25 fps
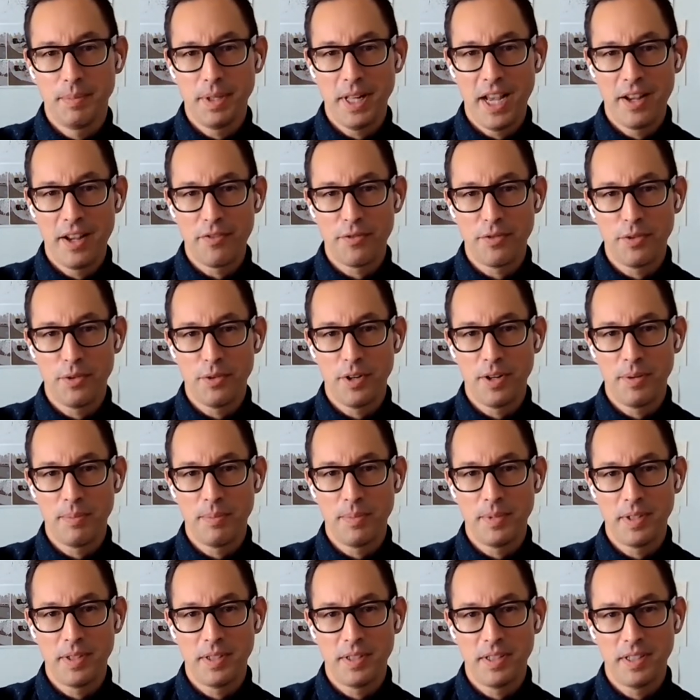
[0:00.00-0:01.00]

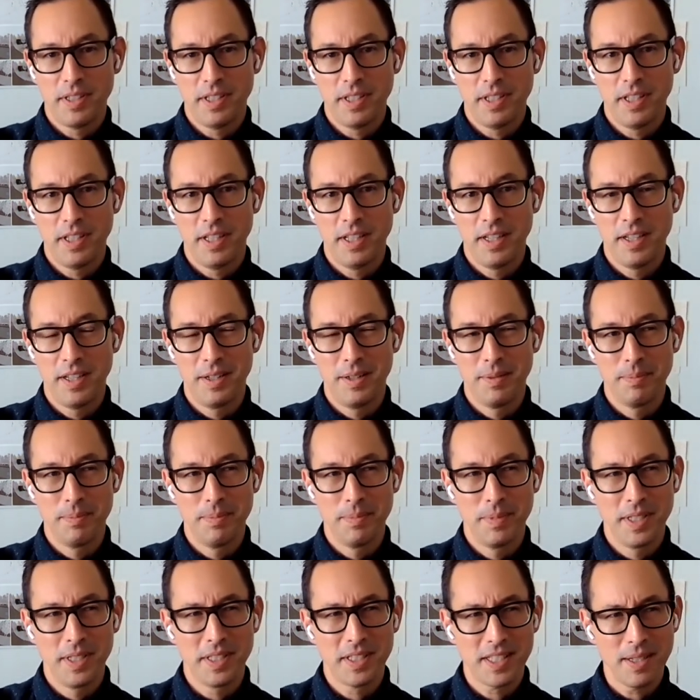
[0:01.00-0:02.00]
platform.
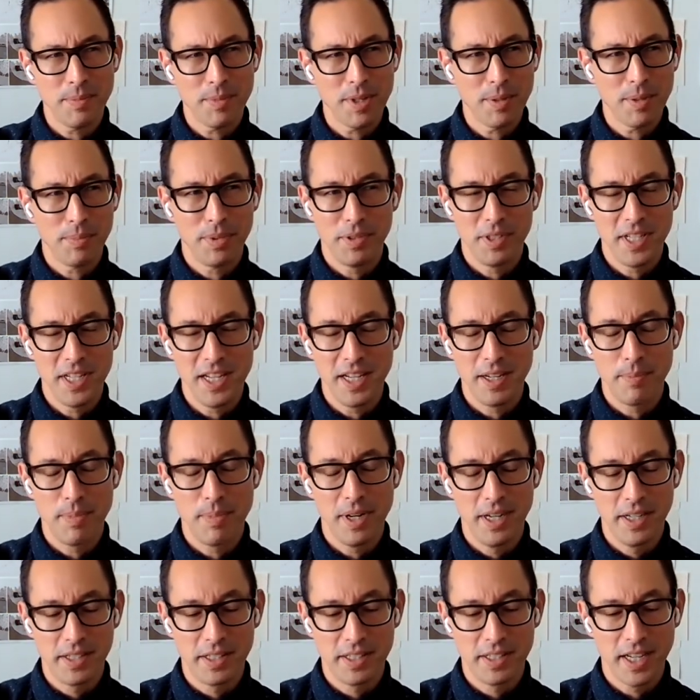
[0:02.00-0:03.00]
It's somewhat boutique,
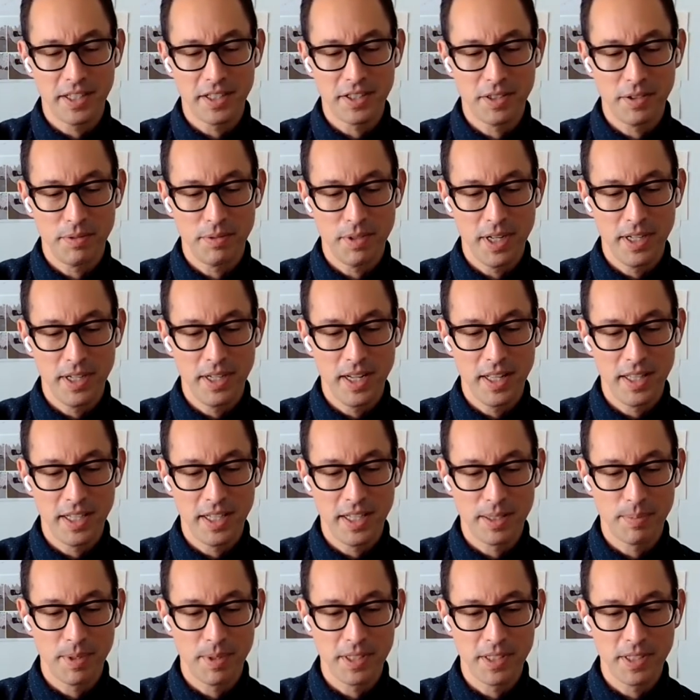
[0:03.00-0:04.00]
but it's actually written, I
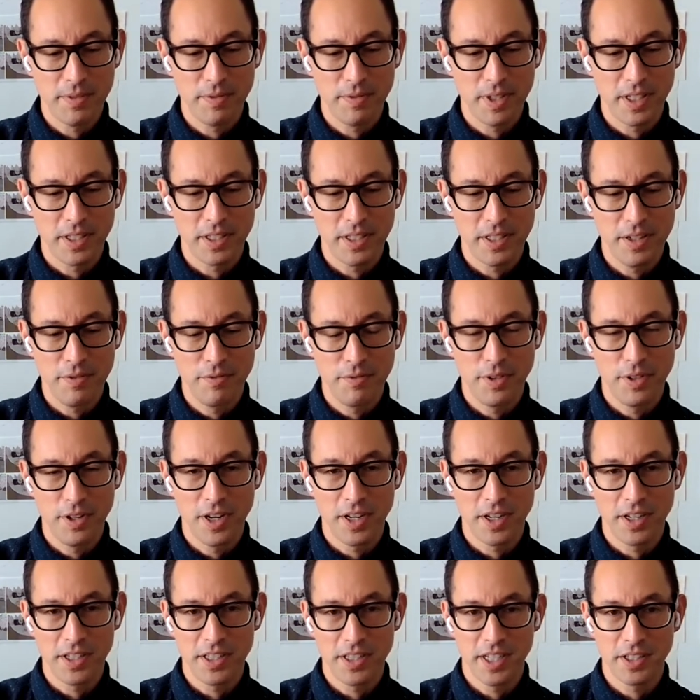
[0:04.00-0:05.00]
think, specifically for
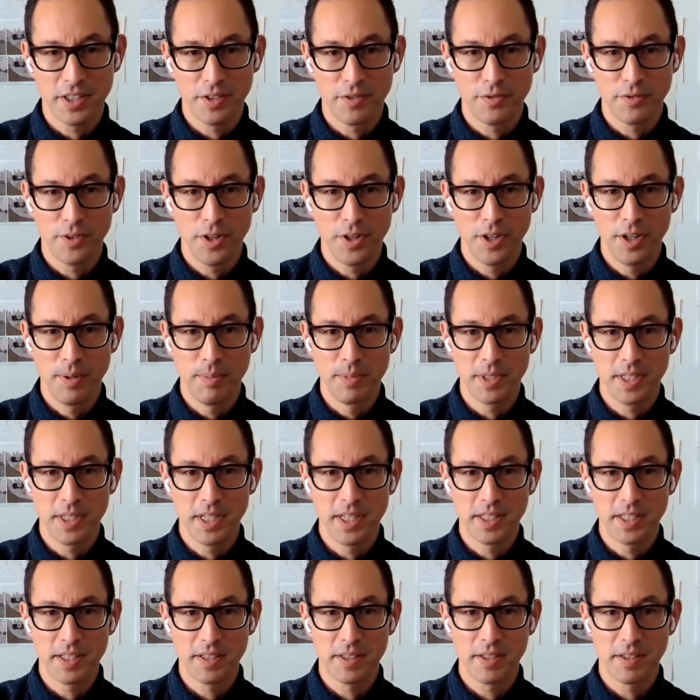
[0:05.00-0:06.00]
architecture firms.
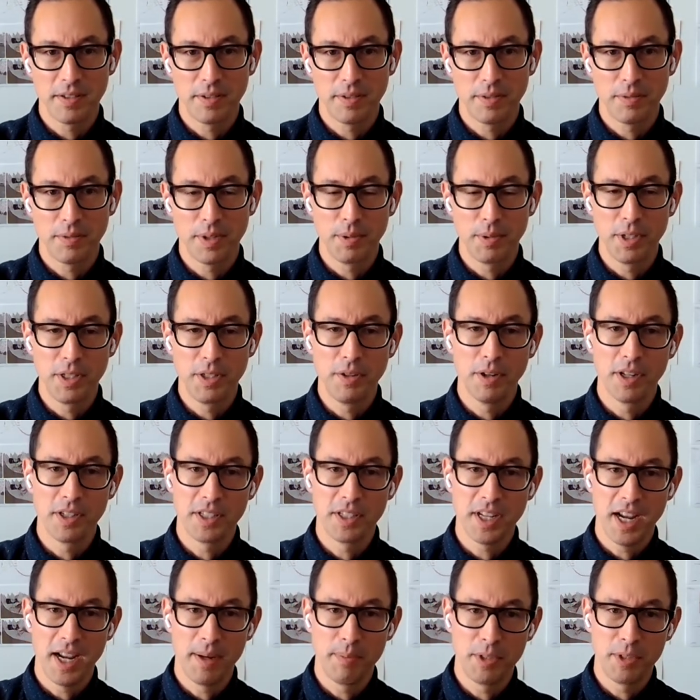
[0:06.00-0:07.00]
And it's where we do our
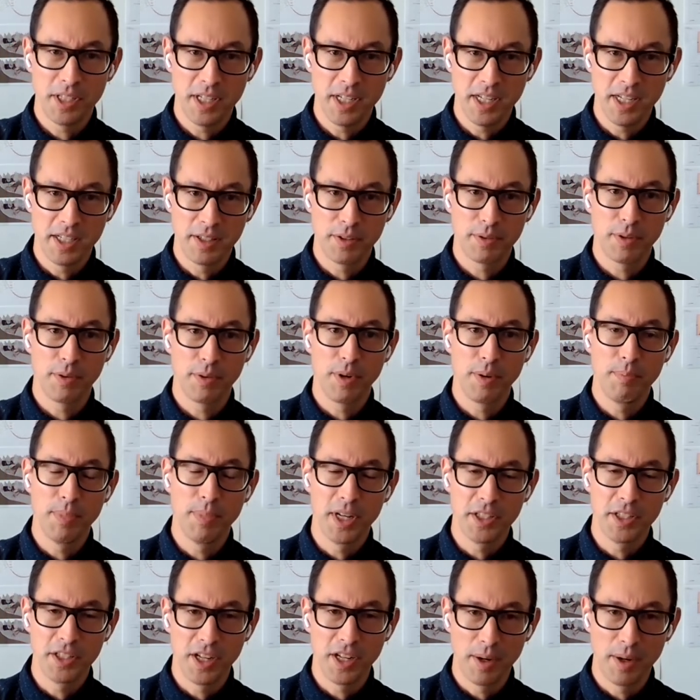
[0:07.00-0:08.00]
timesheets, where we
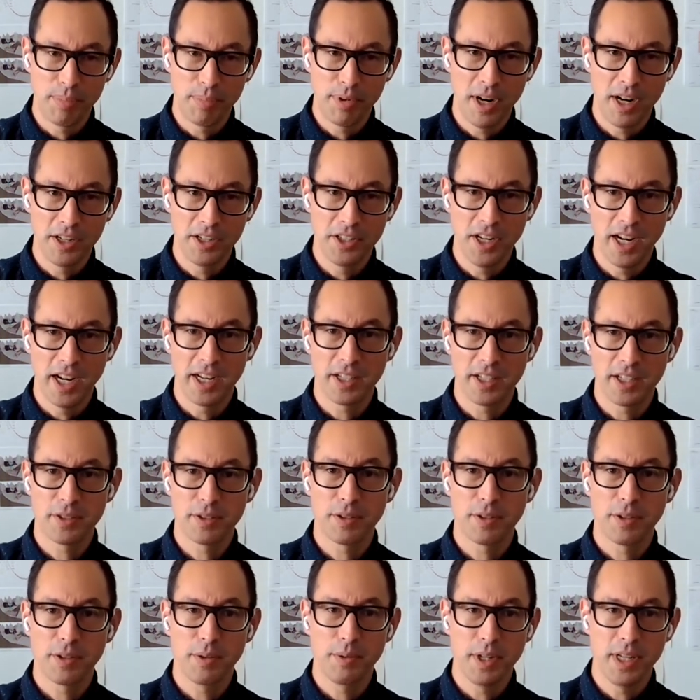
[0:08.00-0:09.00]
budget our
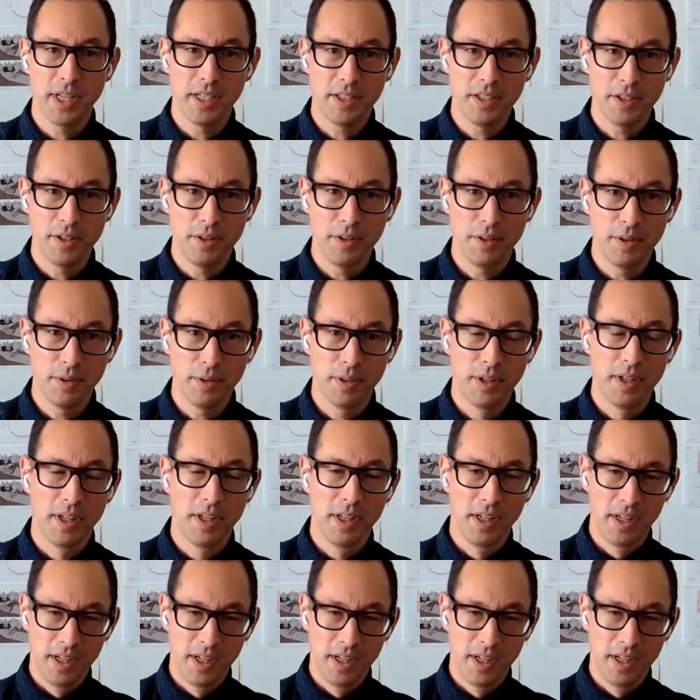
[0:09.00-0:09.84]
projects, where we do